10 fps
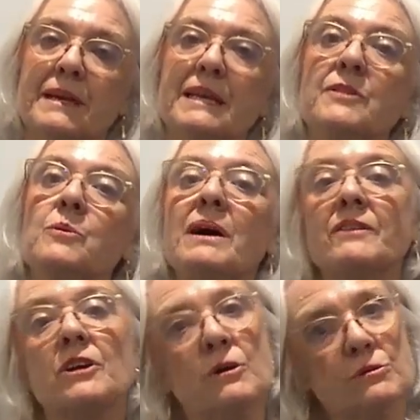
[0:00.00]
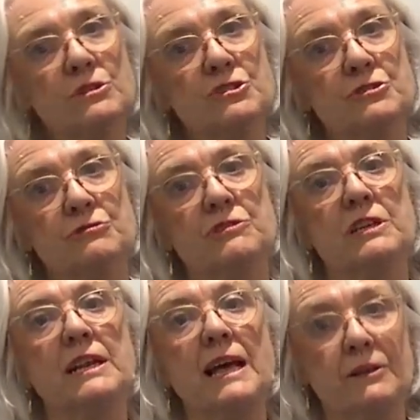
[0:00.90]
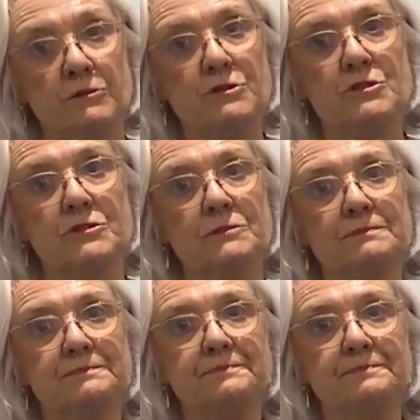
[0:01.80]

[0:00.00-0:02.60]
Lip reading: in the way that older children and adults do.